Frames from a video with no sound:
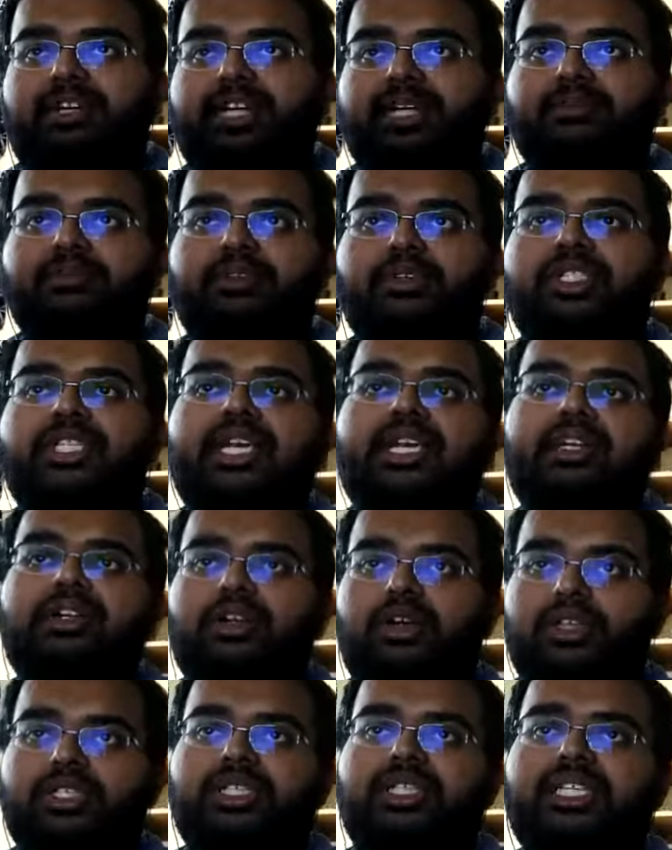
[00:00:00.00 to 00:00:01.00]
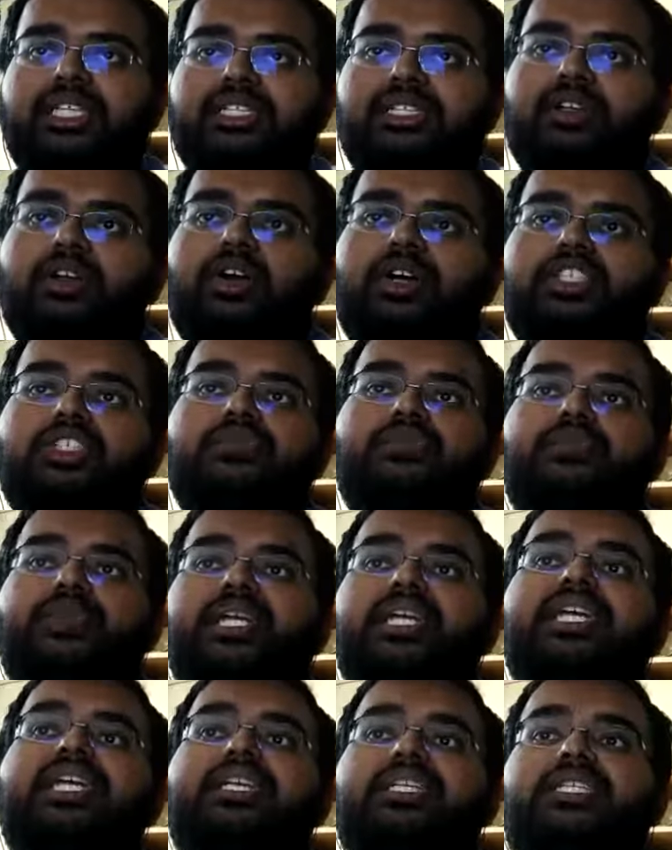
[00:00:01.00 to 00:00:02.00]
like Moore's second law also states, the cost of
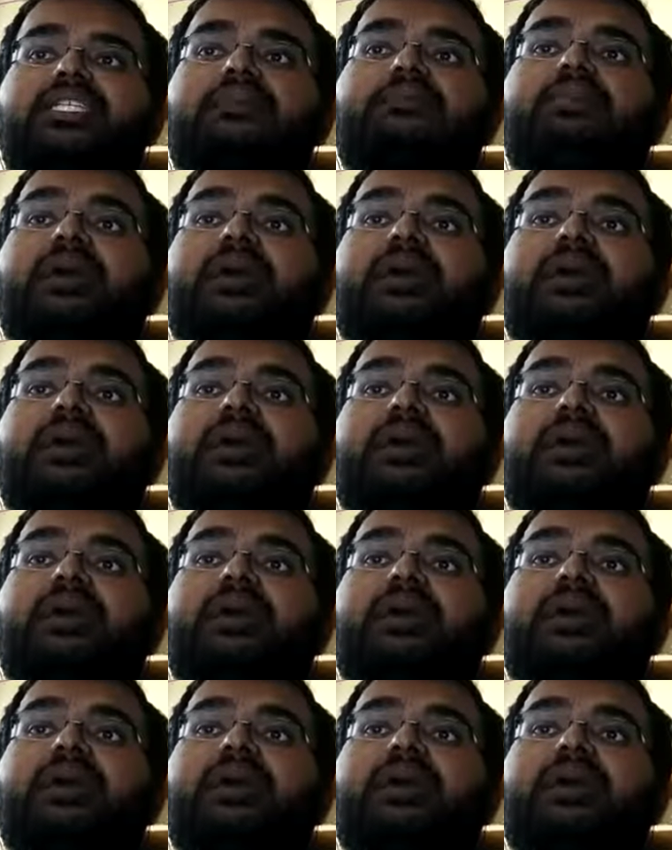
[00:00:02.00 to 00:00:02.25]
building a chip